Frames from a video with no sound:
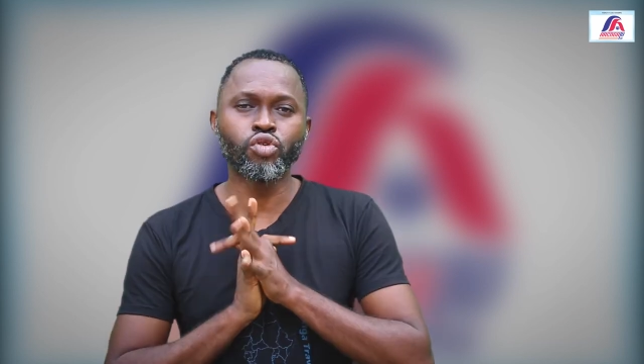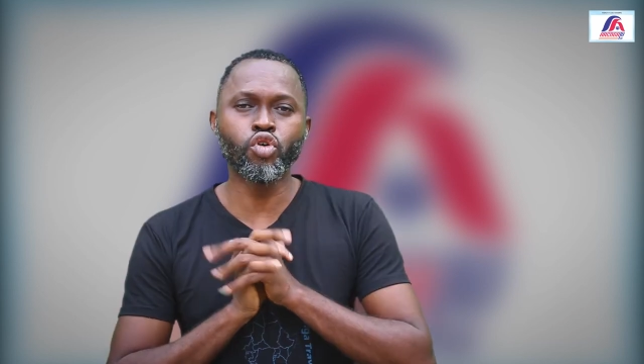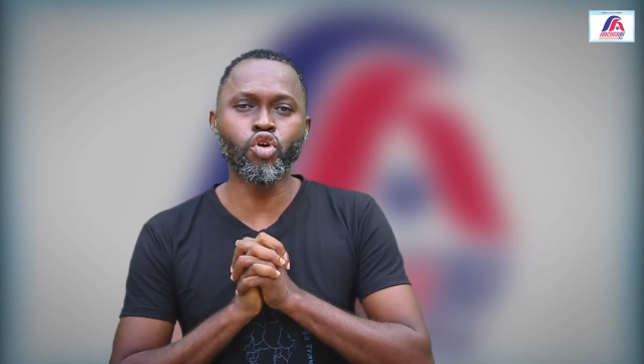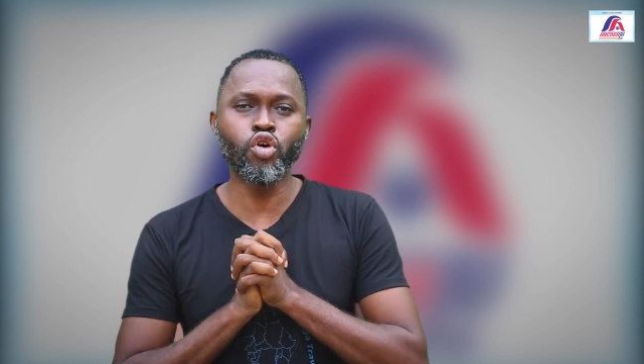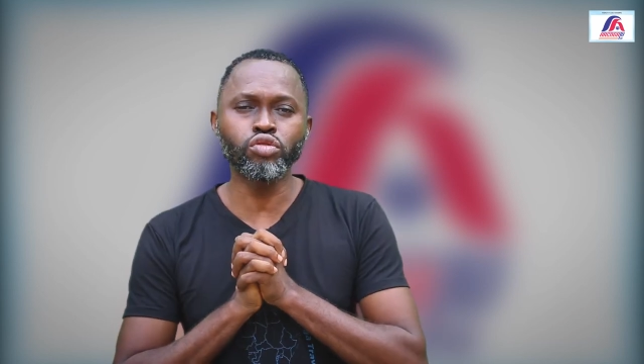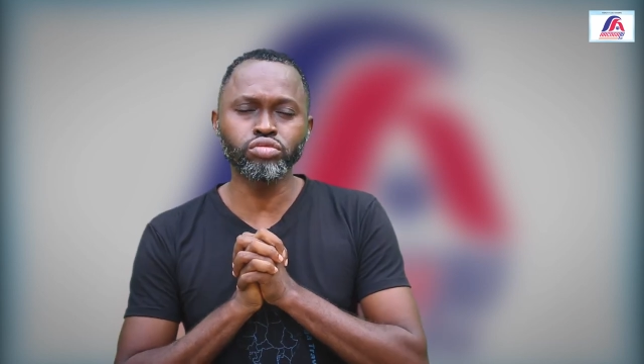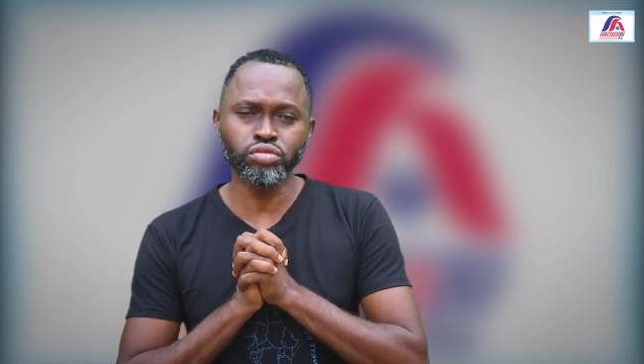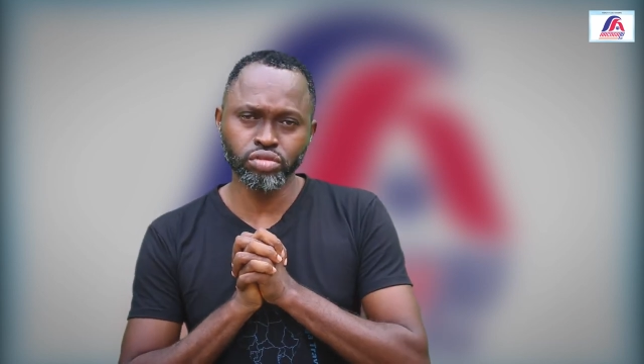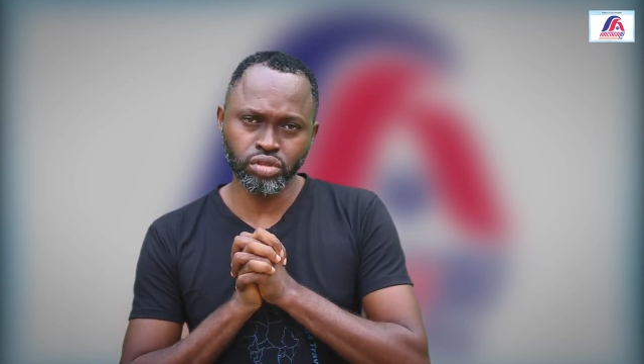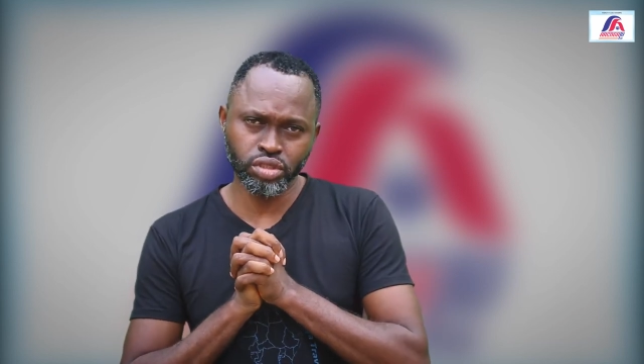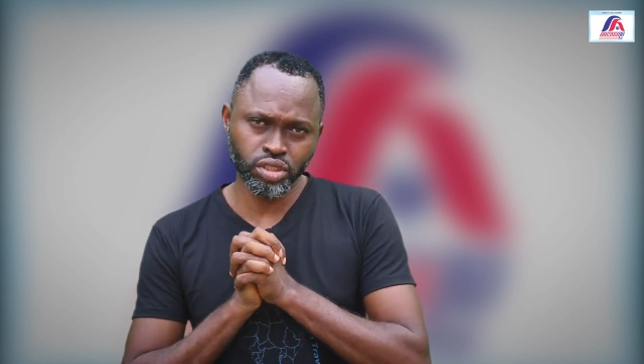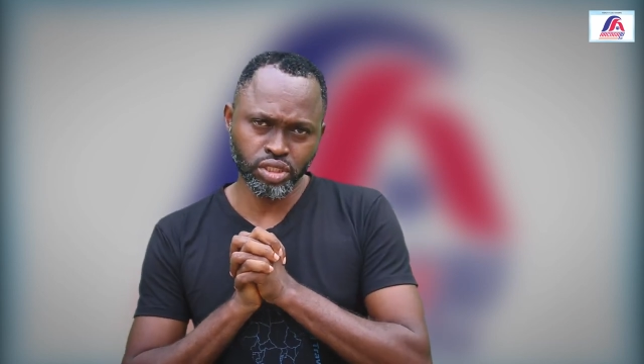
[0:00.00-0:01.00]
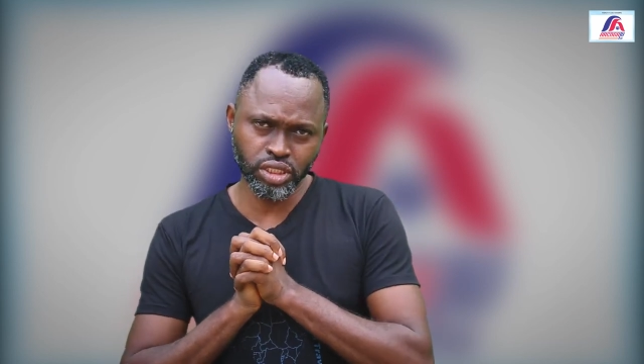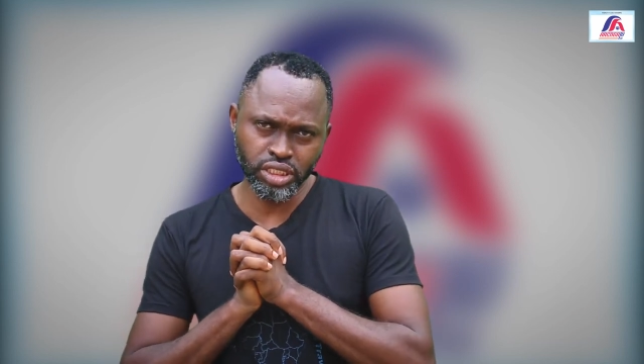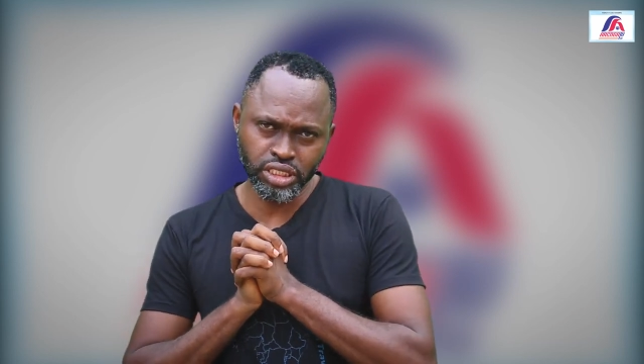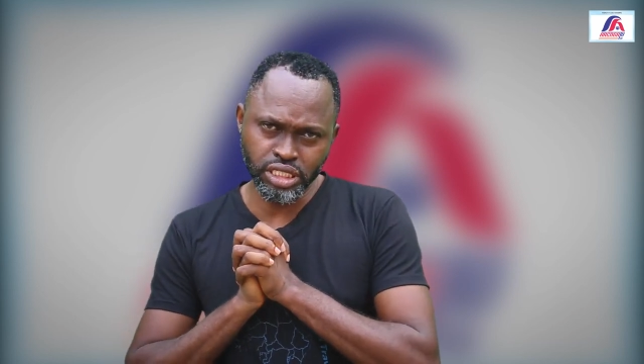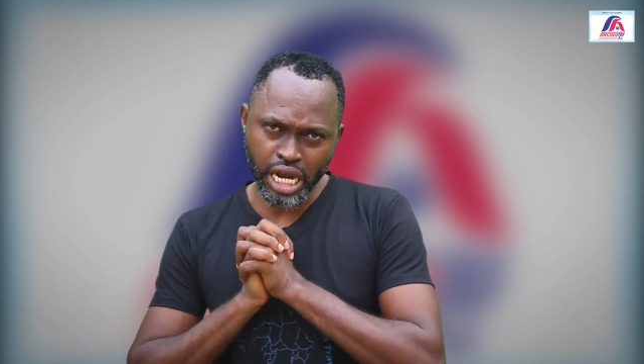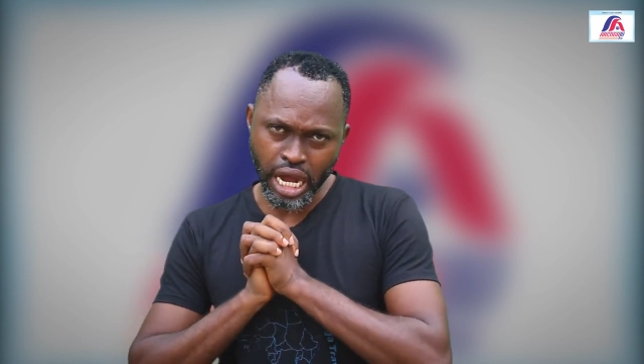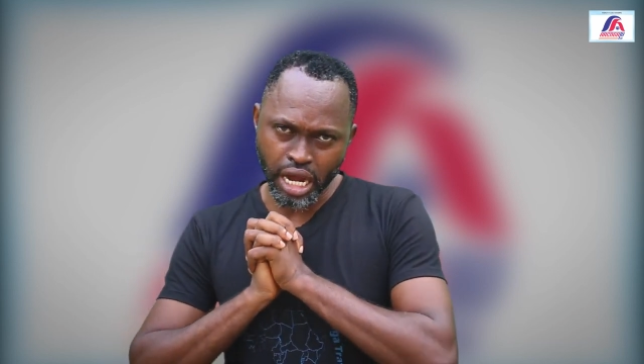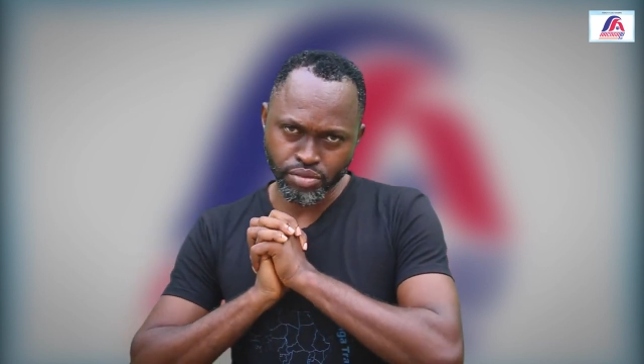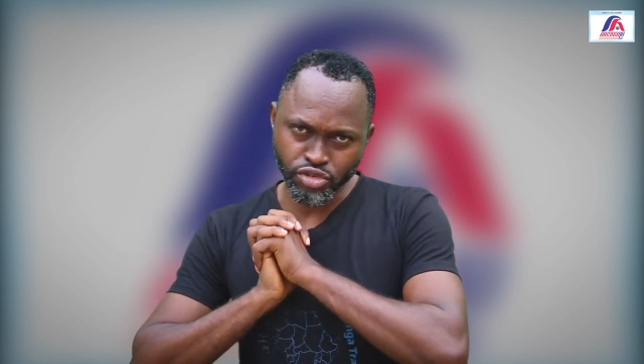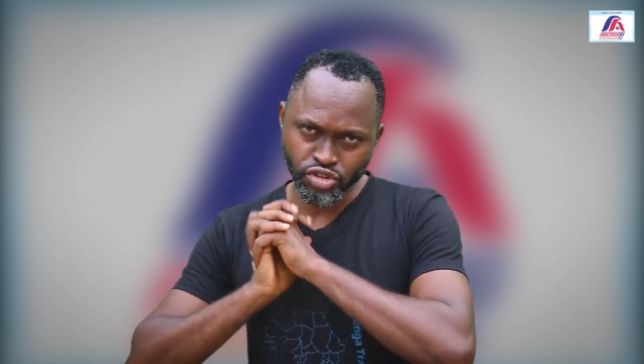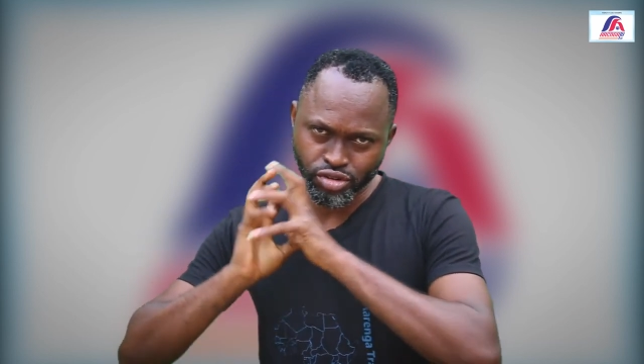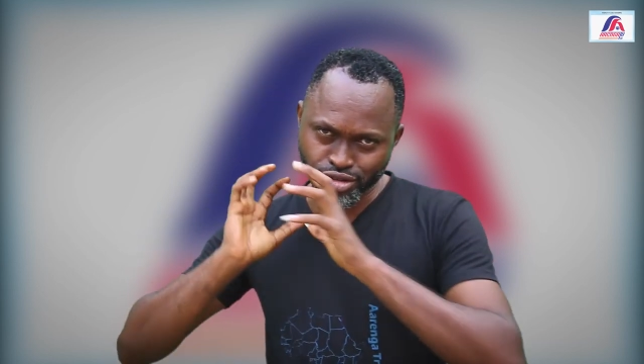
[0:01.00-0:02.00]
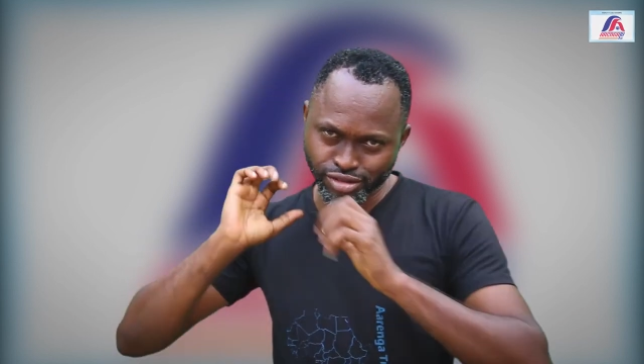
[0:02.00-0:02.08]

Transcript: Oh, damn.